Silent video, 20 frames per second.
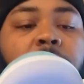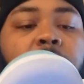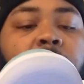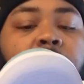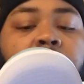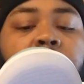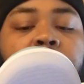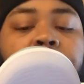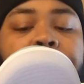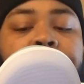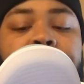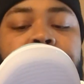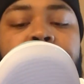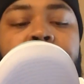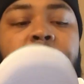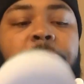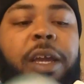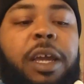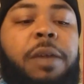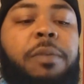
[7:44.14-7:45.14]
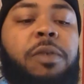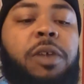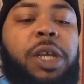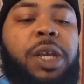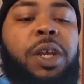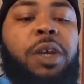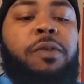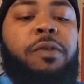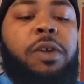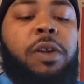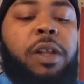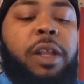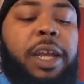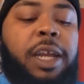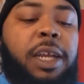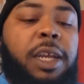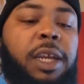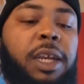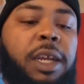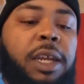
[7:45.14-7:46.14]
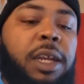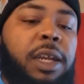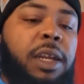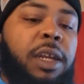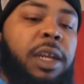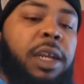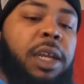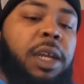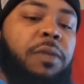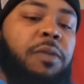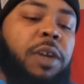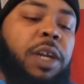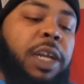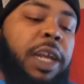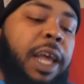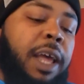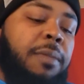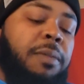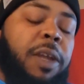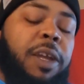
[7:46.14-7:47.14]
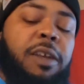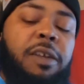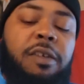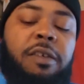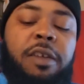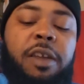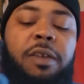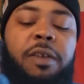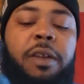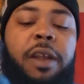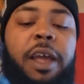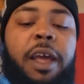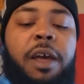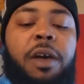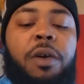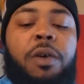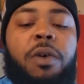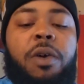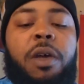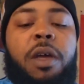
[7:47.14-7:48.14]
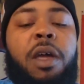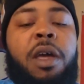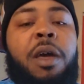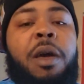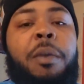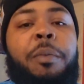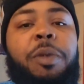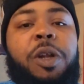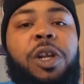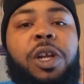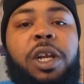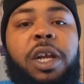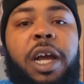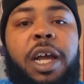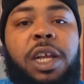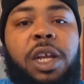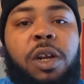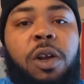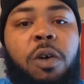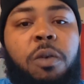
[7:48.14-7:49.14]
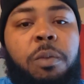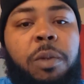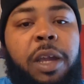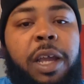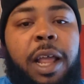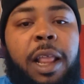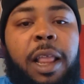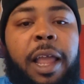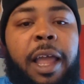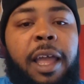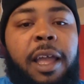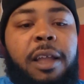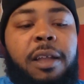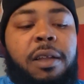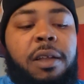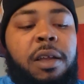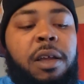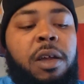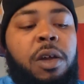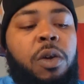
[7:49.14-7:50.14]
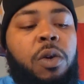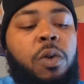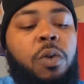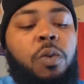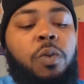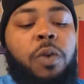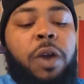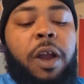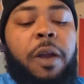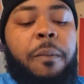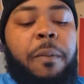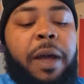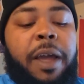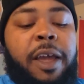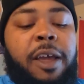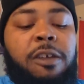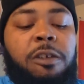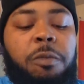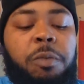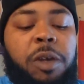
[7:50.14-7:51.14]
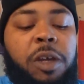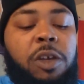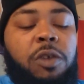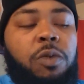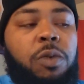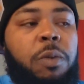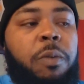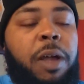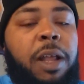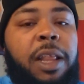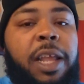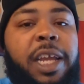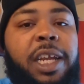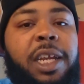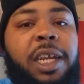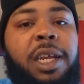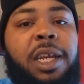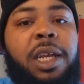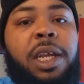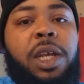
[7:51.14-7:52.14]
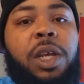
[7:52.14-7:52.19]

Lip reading: I'll keep the silver laces, the silver tab laces in now. But you guys know me, I like wearing my SBs with my laces.